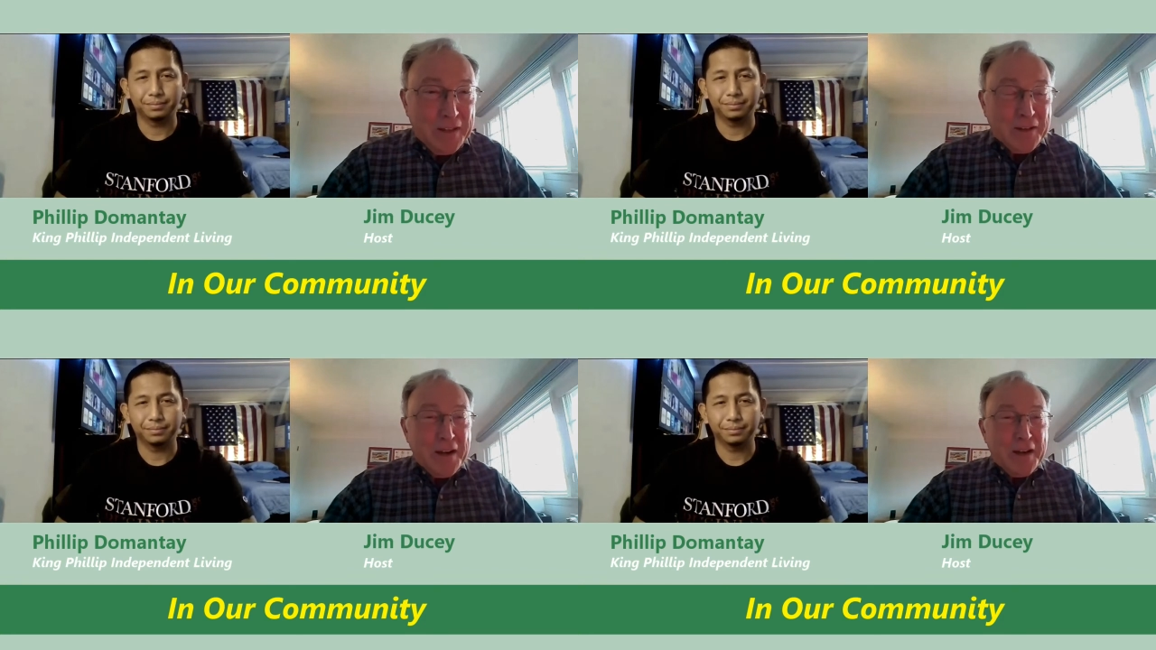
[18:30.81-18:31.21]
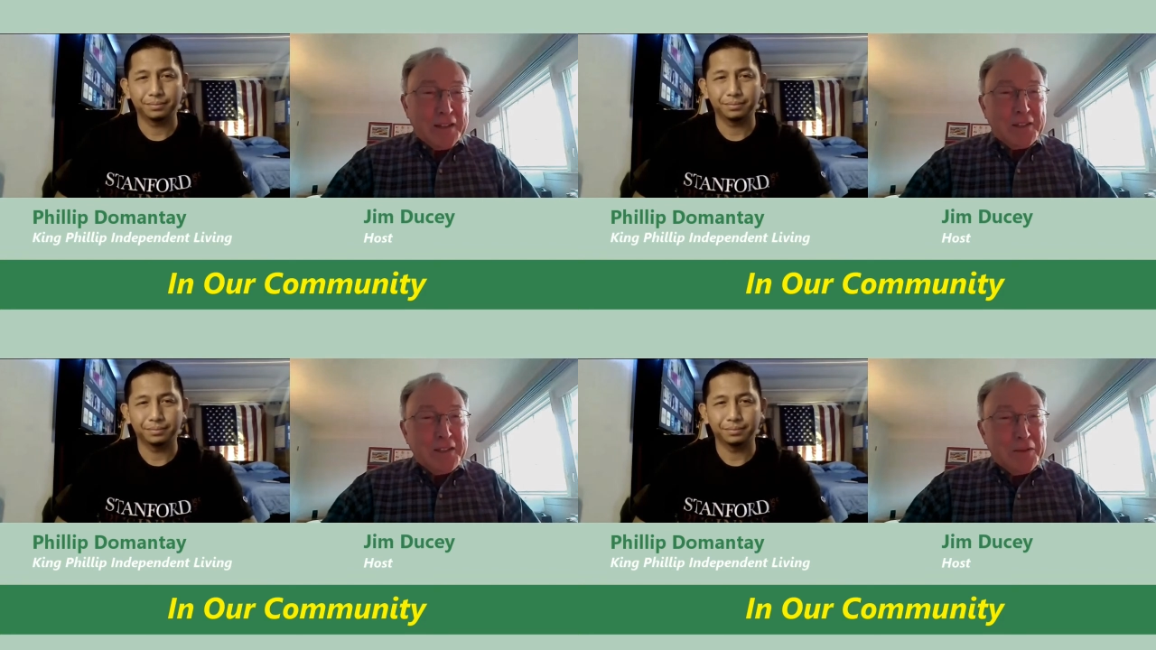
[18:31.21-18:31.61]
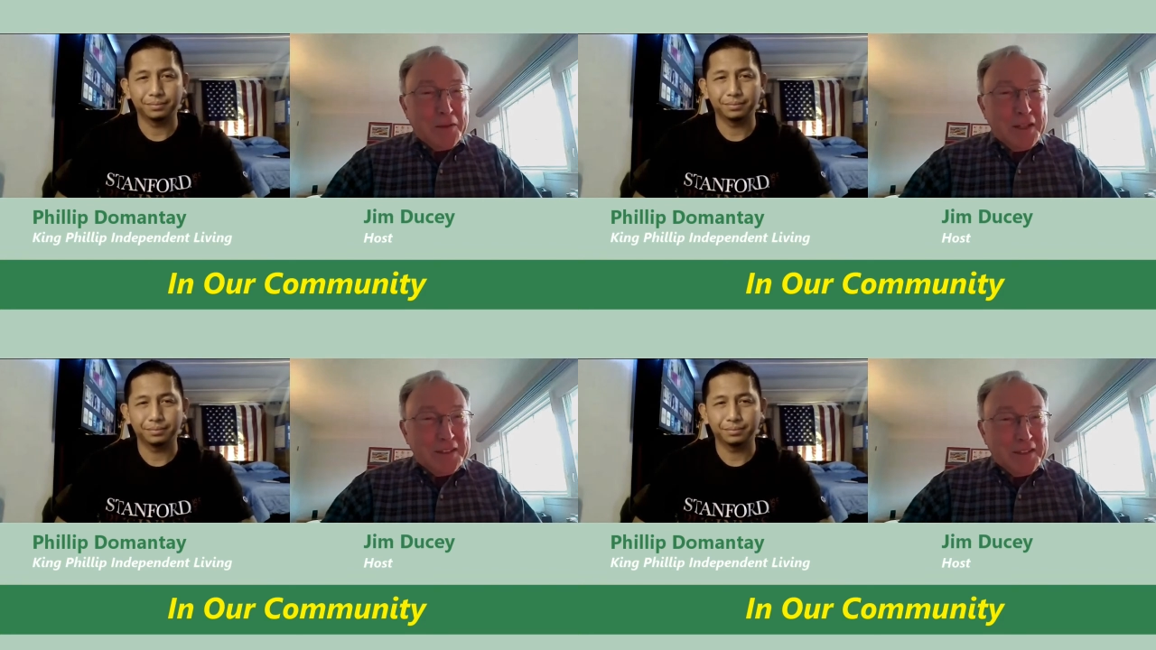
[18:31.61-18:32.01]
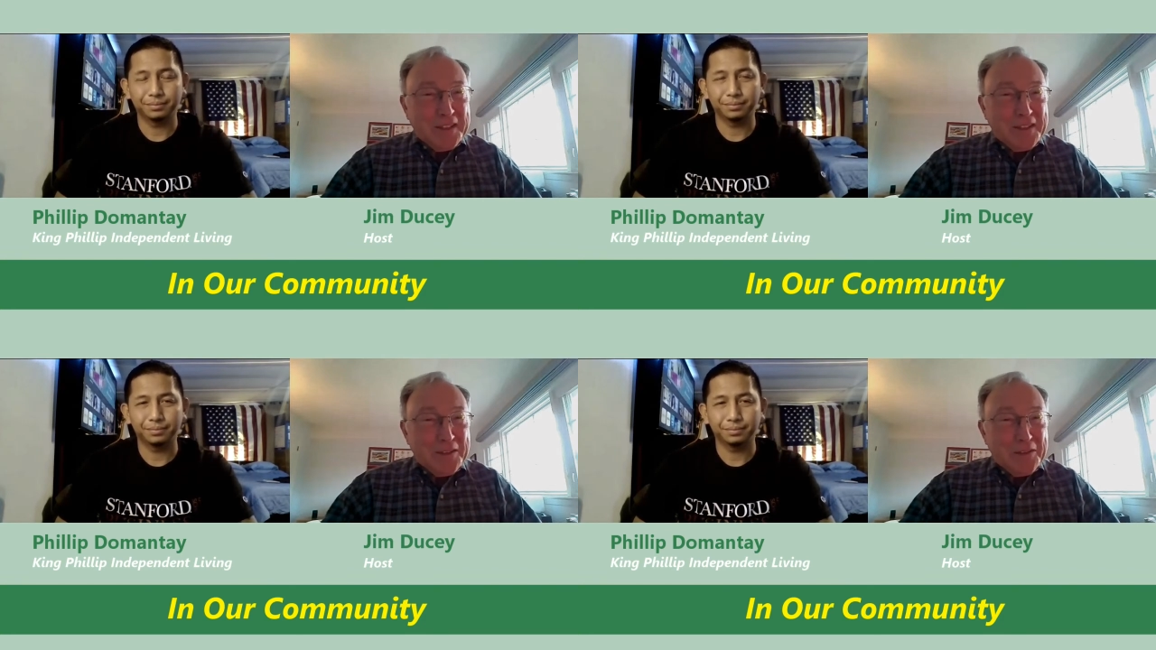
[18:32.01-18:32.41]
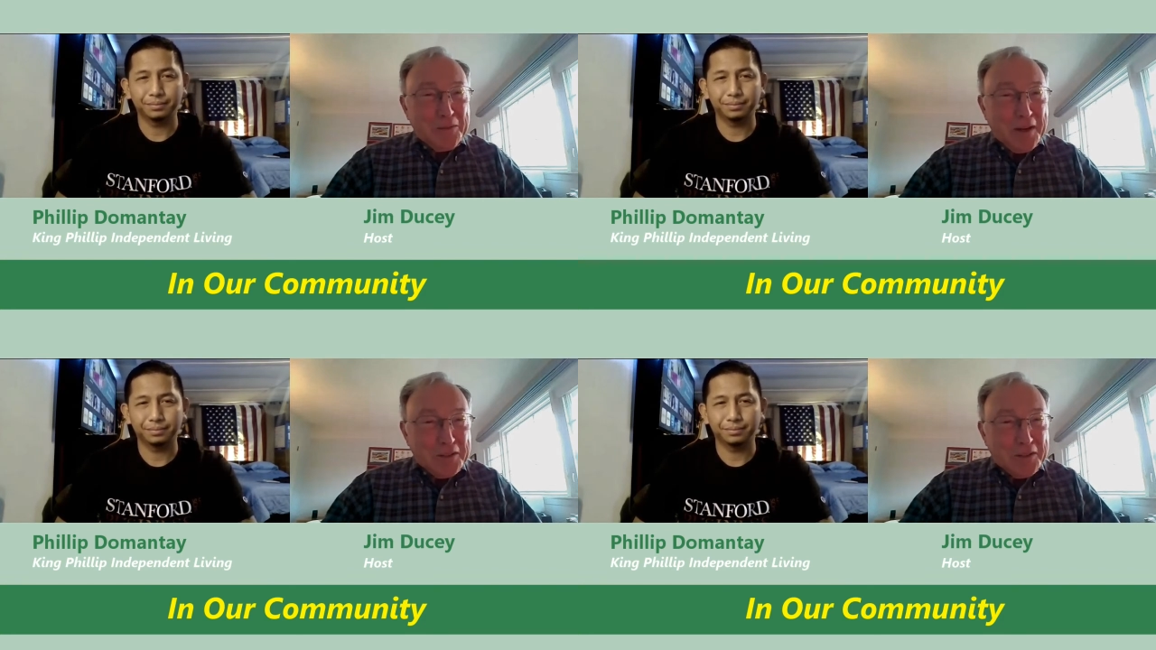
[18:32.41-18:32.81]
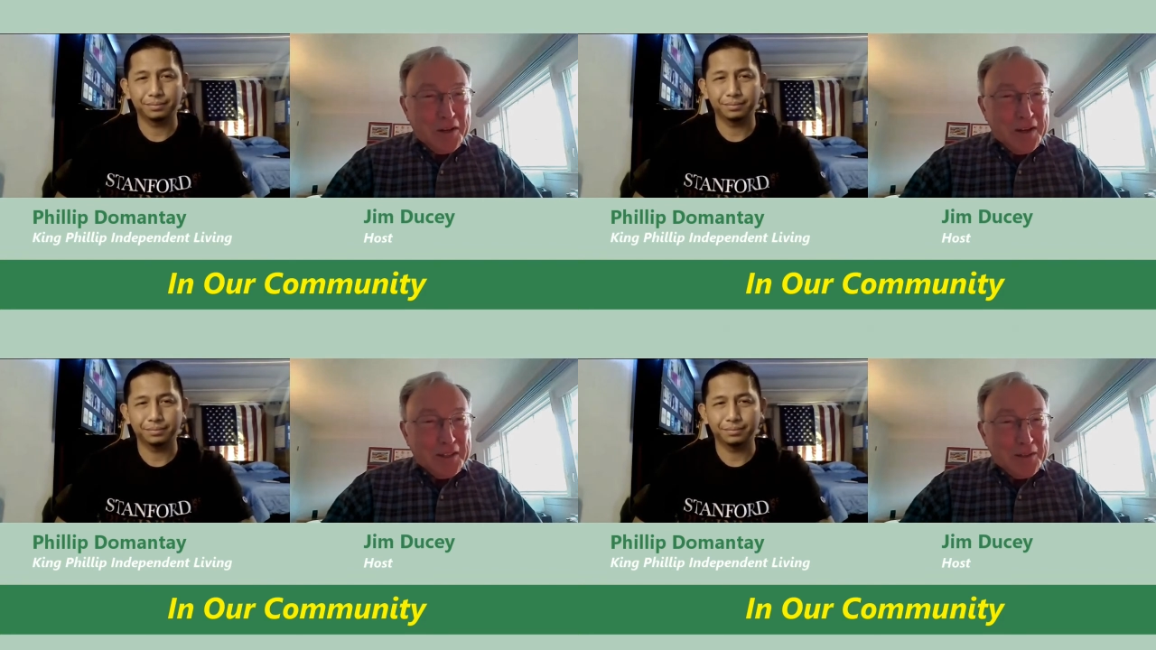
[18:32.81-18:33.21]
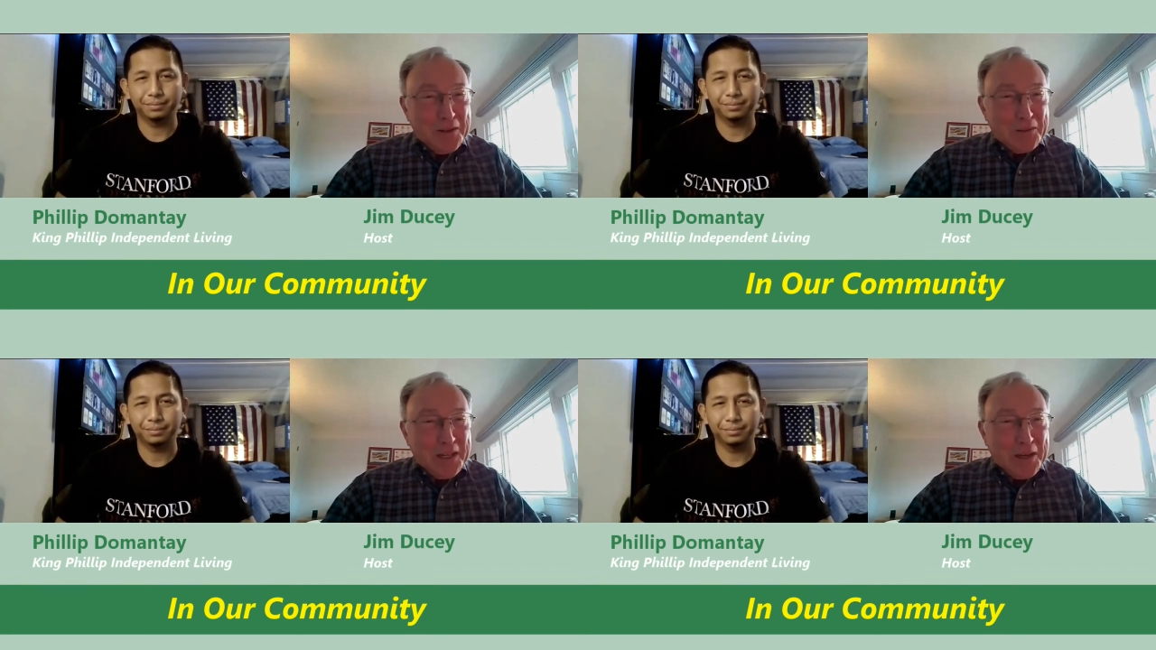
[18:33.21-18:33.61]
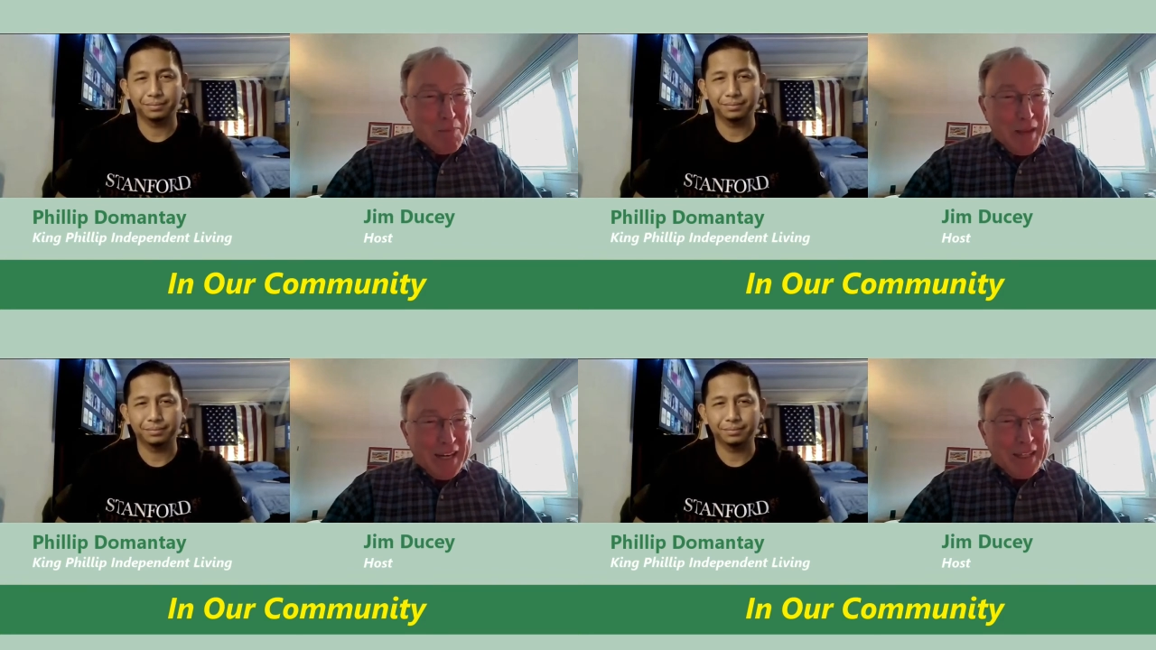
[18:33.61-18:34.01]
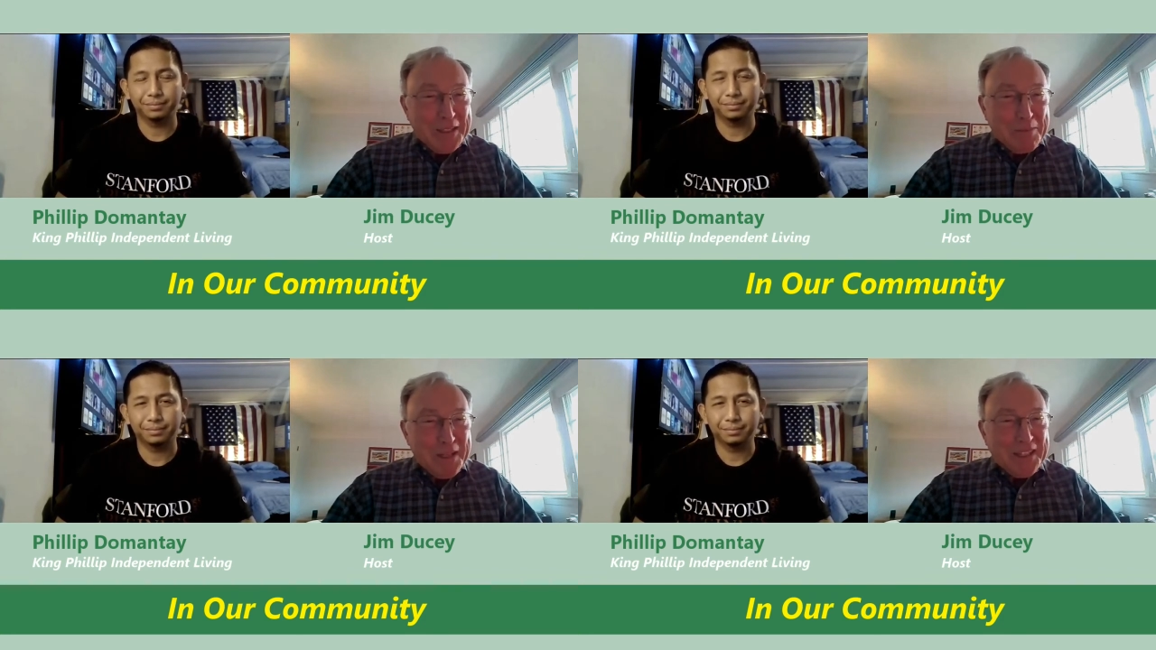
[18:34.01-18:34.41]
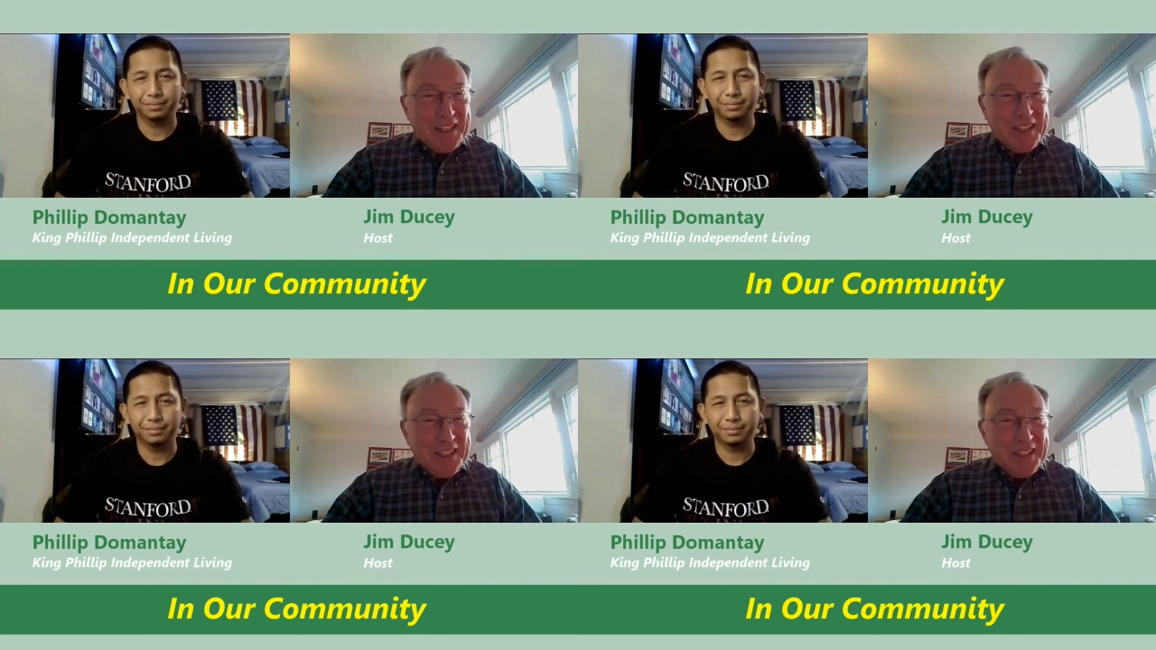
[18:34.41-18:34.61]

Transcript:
Speaker 1: your college degree, is in restaurant and hotel management,